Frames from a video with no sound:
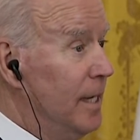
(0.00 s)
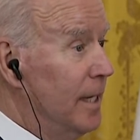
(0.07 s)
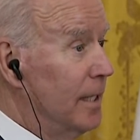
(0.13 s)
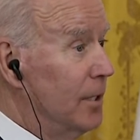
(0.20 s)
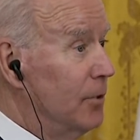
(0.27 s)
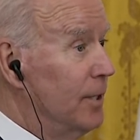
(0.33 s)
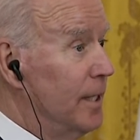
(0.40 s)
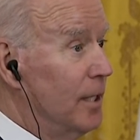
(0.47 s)

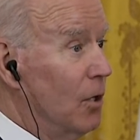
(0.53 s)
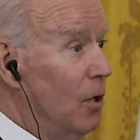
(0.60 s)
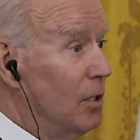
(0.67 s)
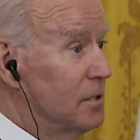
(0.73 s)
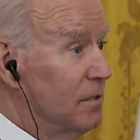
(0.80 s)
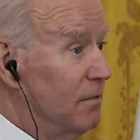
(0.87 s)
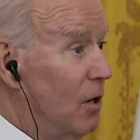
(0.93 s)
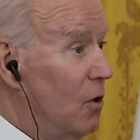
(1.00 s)
including
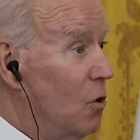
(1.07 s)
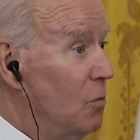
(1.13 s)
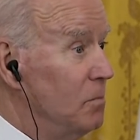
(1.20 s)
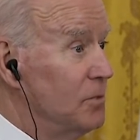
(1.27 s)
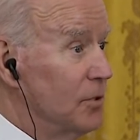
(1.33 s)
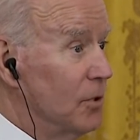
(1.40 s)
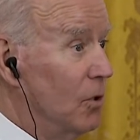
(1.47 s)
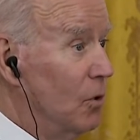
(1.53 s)
loss of
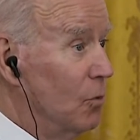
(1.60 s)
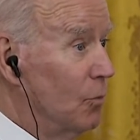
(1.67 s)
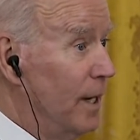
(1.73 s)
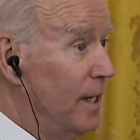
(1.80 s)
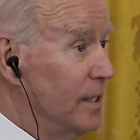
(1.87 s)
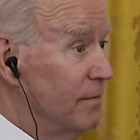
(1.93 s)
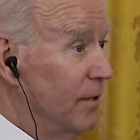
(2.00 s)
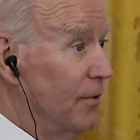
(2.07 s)
homes and a whole
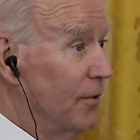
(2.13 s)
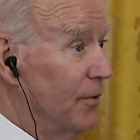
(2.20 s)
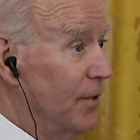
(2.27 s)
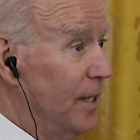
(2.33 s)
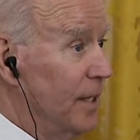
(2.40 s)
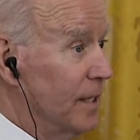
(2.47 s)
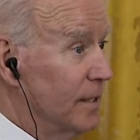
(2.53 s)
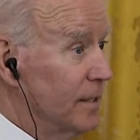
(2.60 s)
range of other
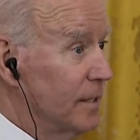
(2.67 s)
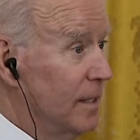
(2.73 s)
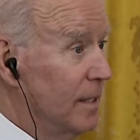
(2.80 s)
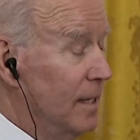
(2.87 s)
things,